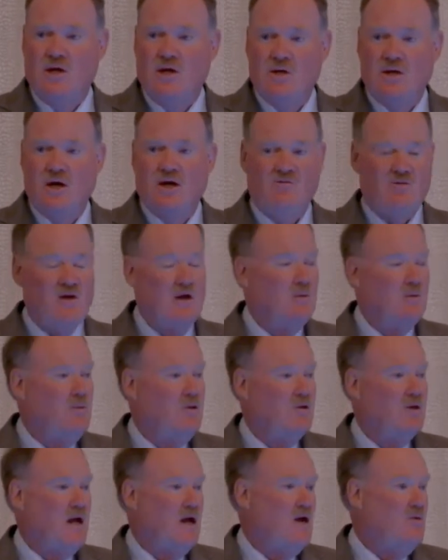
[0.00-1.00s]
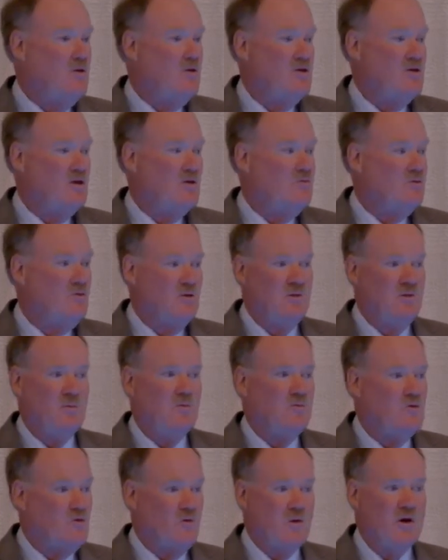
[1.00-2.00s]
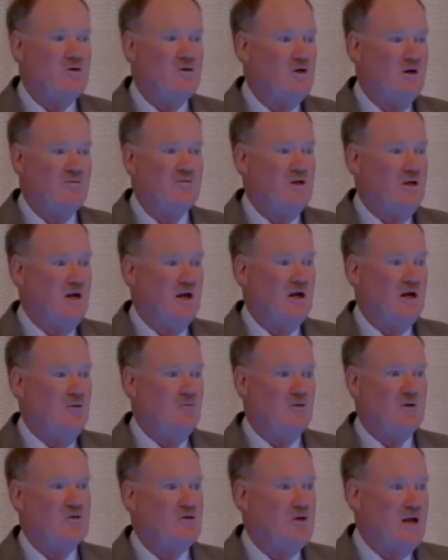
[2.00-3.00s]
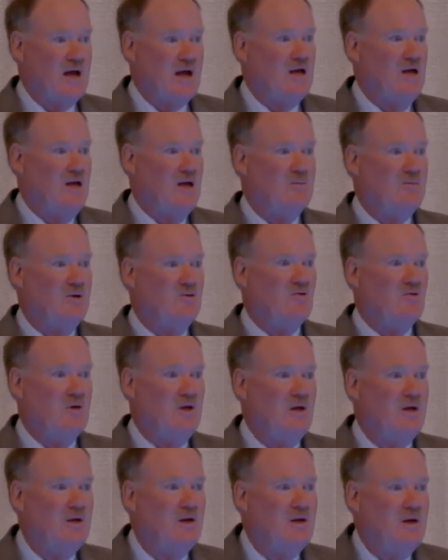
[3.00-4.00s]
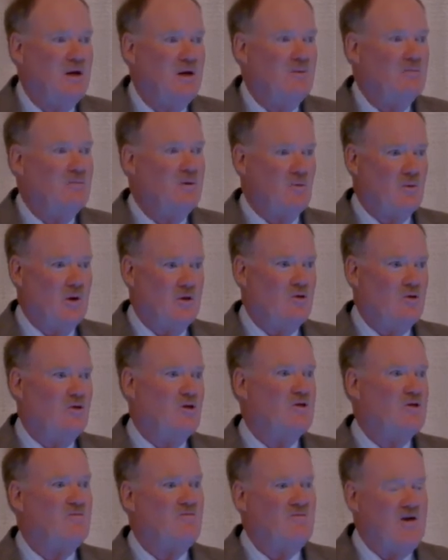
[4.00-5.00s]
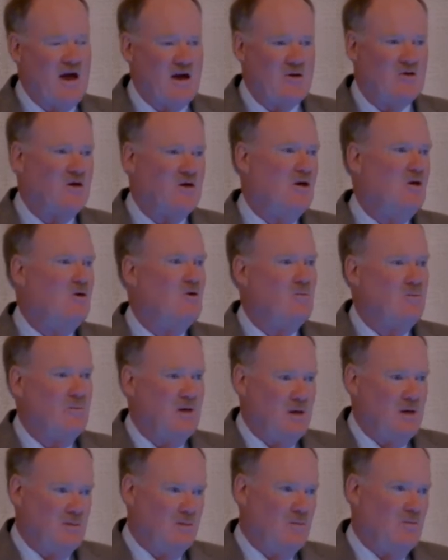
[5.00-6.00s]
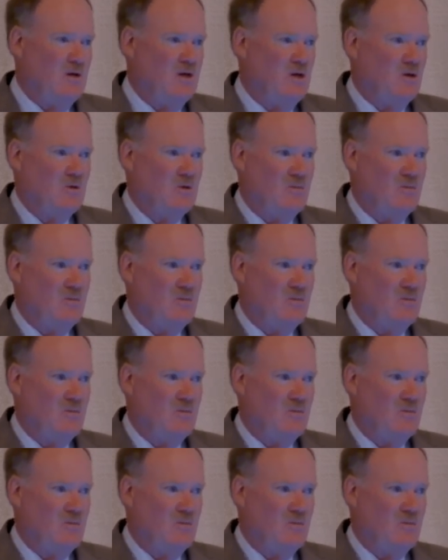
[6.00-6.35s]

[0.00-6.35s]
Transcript: not available calories at 3 squares every day with snacking in between, but rather this fasting intermittent